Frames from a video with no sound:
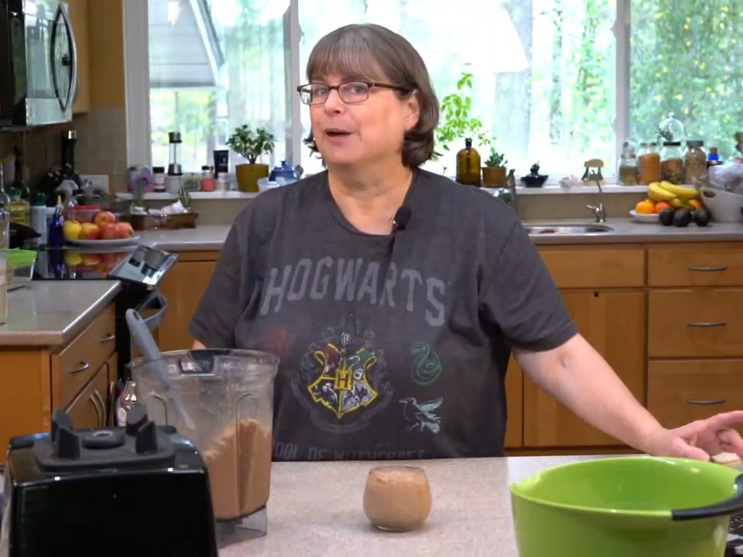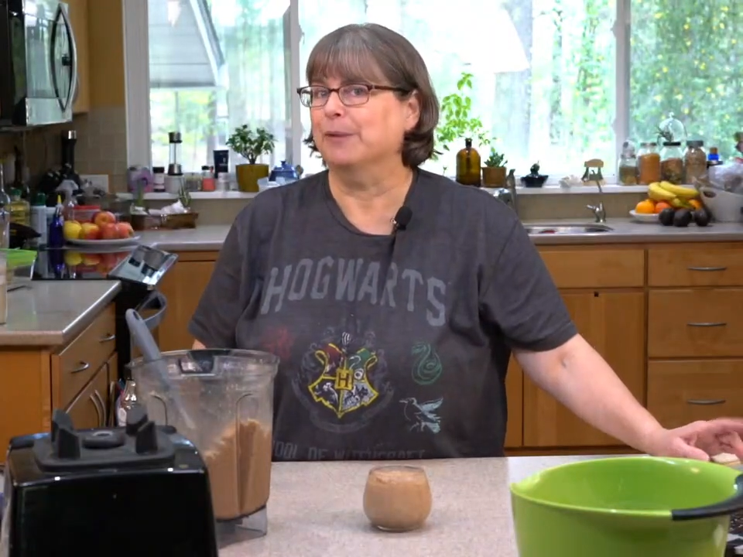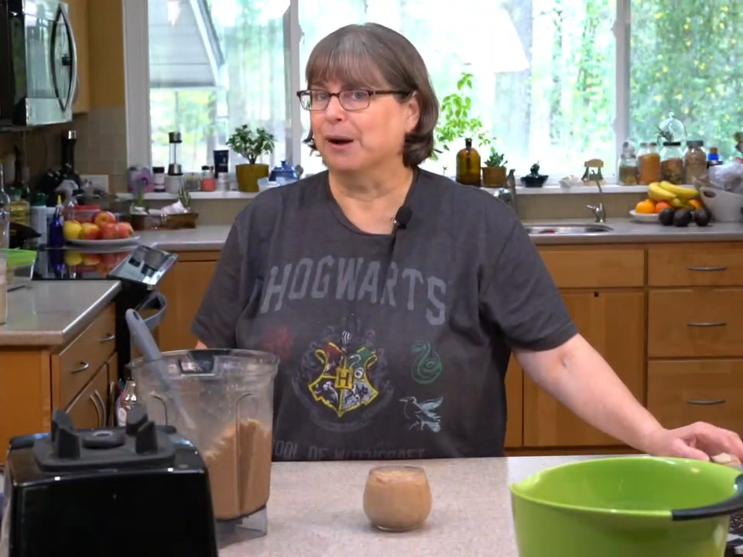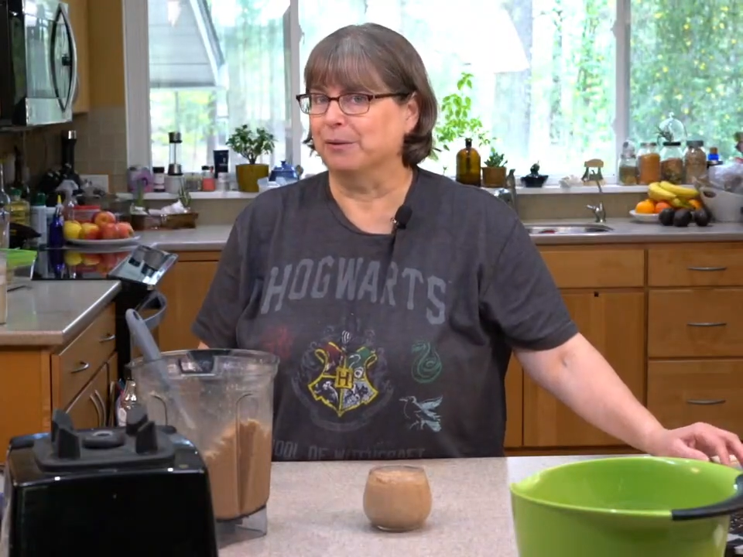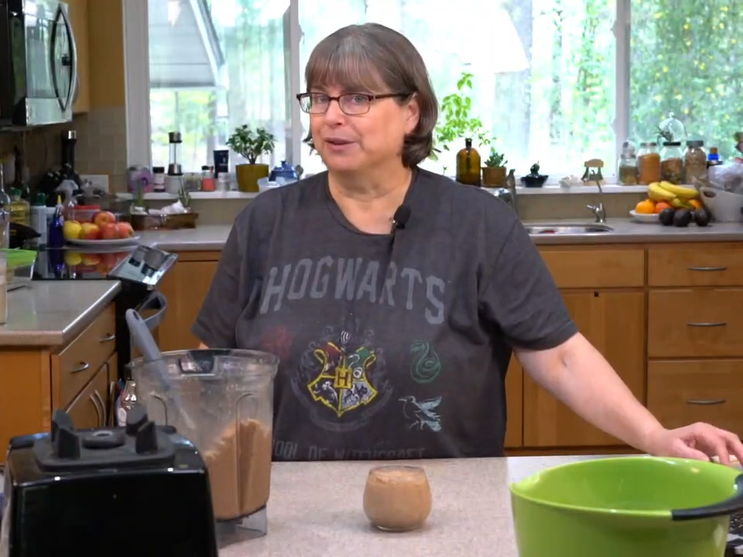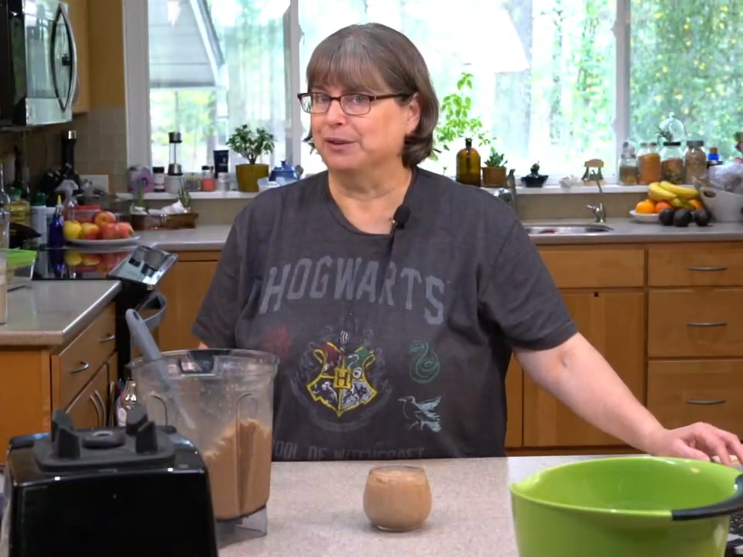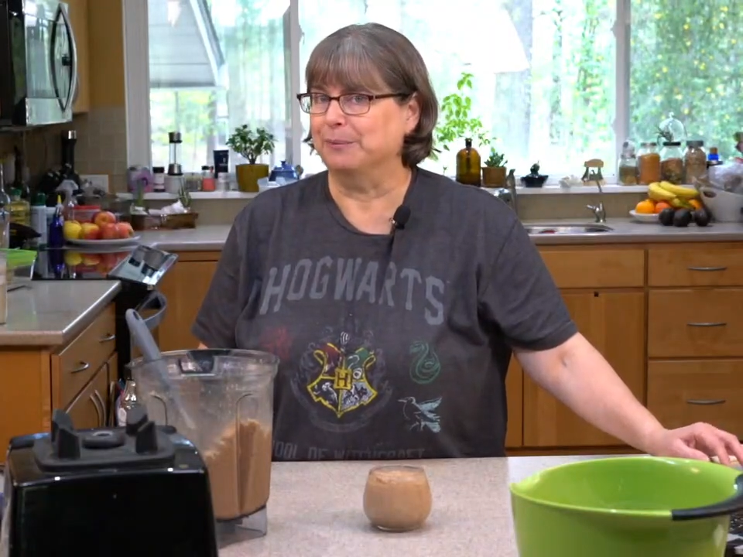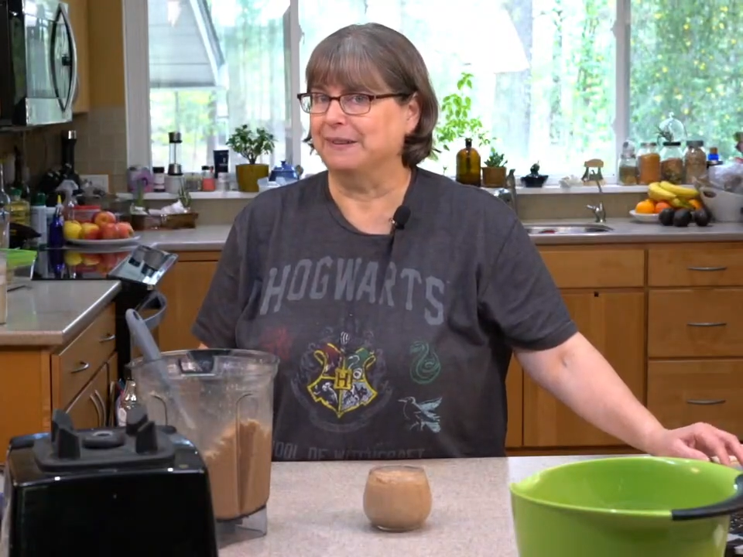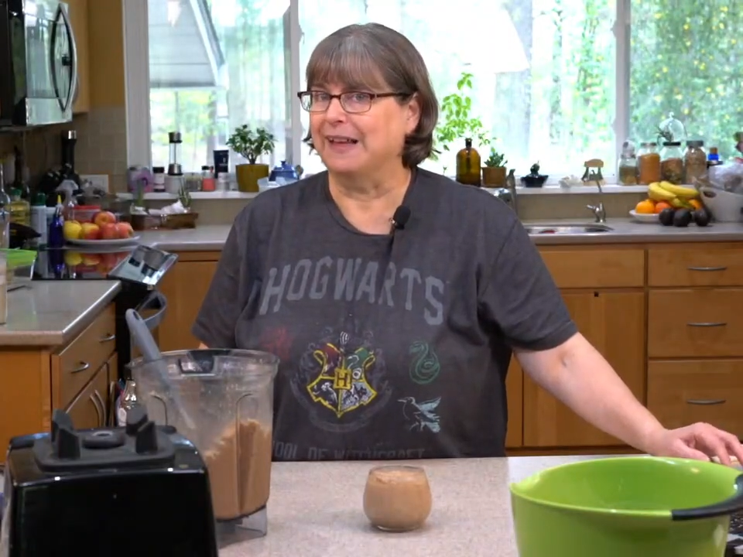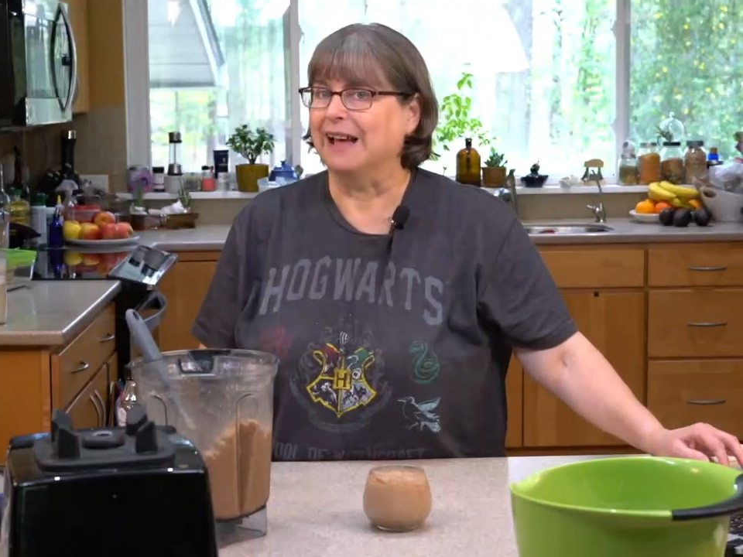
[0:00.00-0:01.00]
I'm not willing
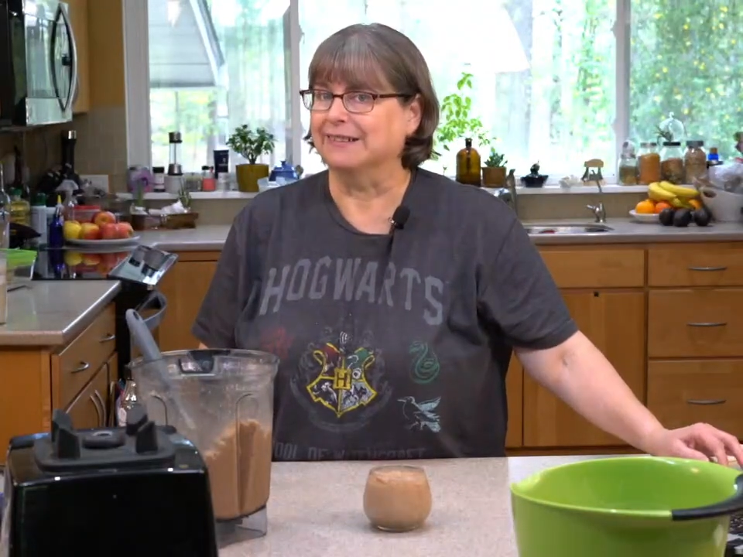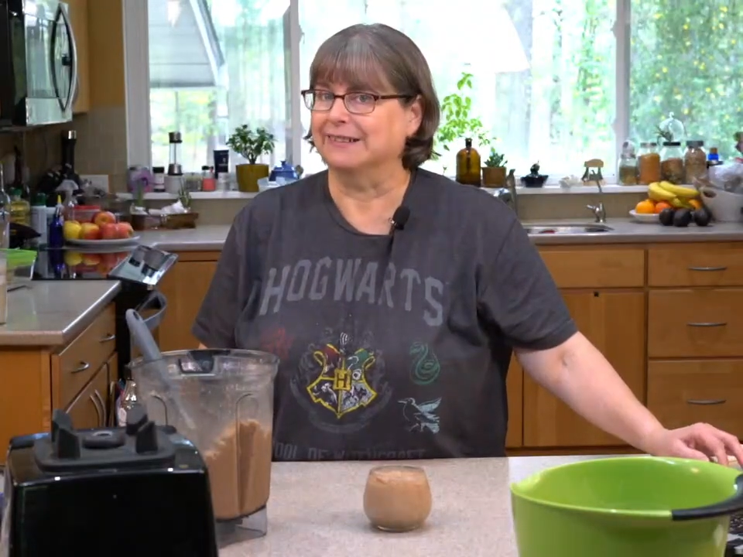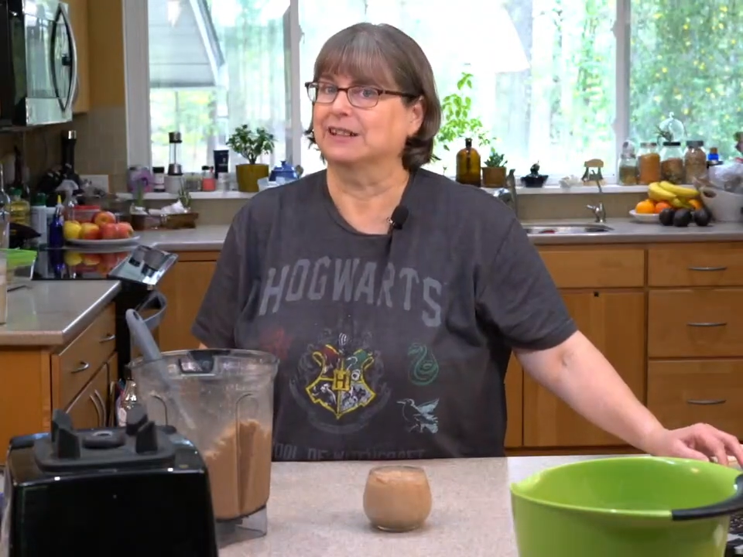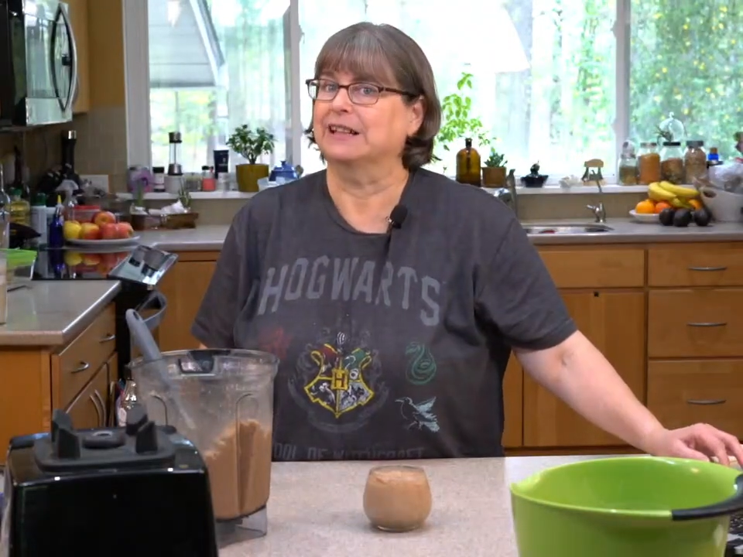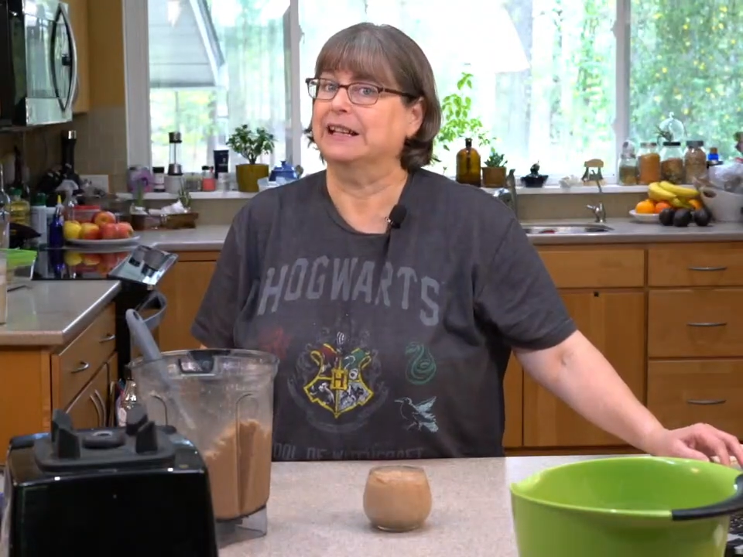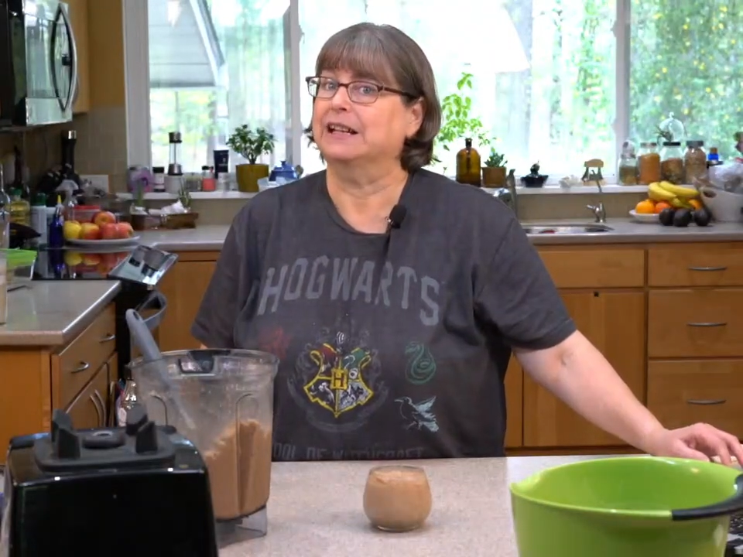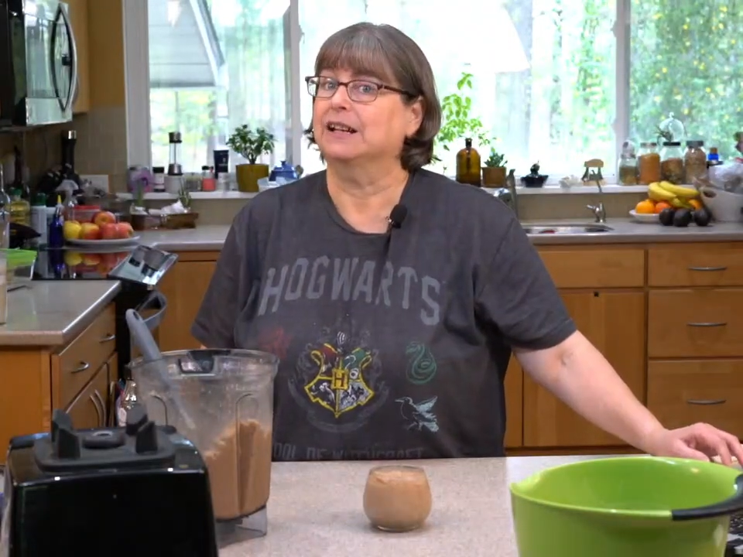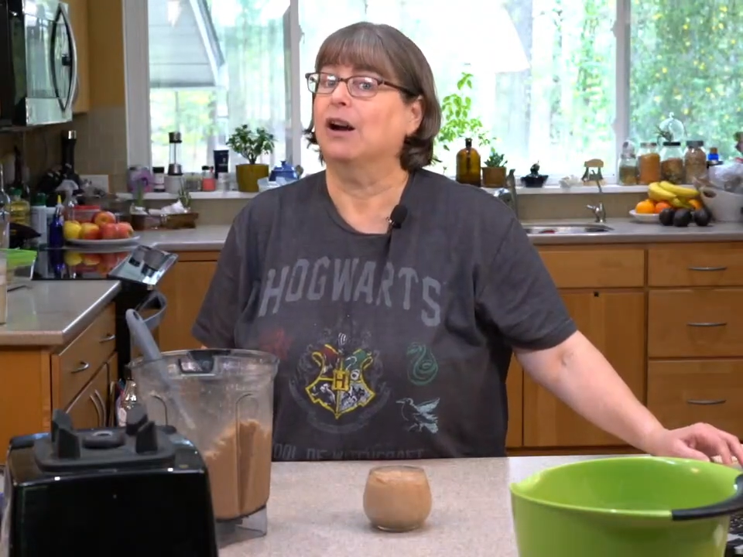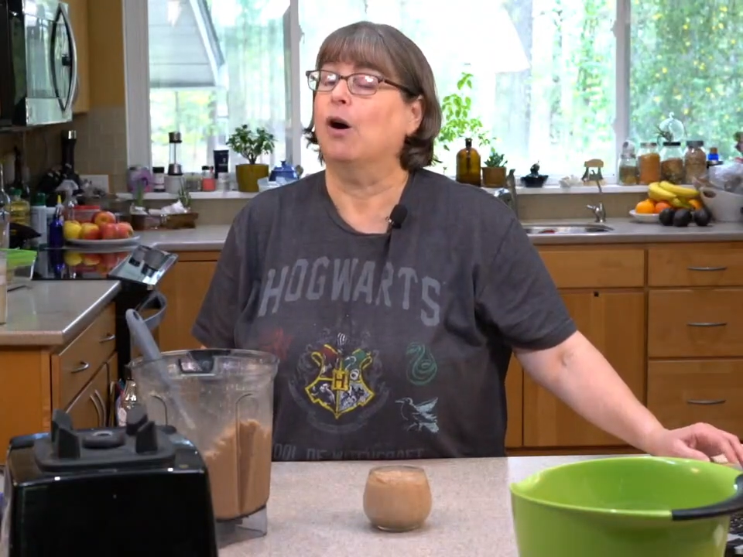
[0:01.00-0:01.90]
to be that silly